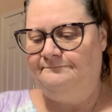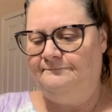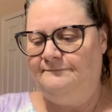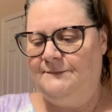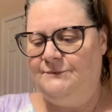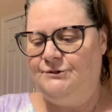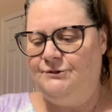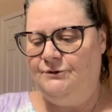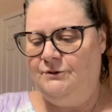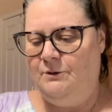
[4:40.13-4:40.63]

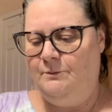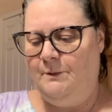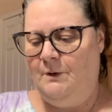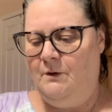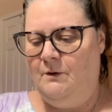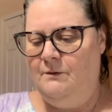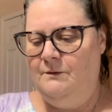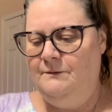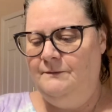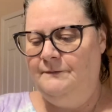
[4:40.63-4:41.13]
sugar
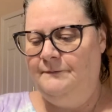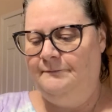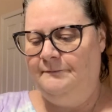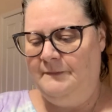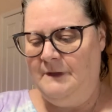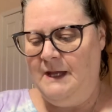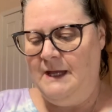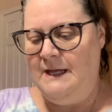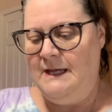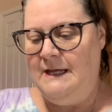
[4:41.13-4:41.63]
bowl.
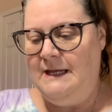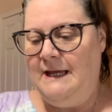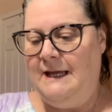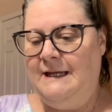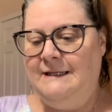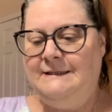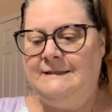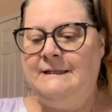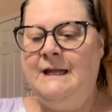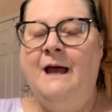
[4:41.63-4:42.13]

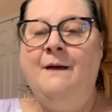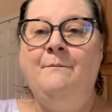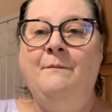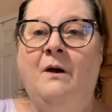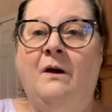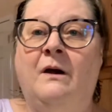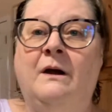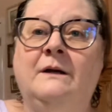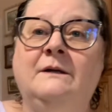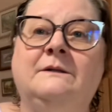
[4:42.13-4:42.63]
It's not
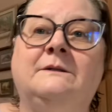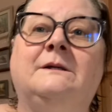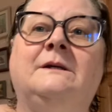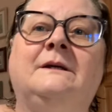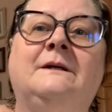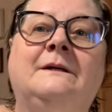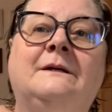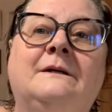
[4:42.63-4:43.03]
marked.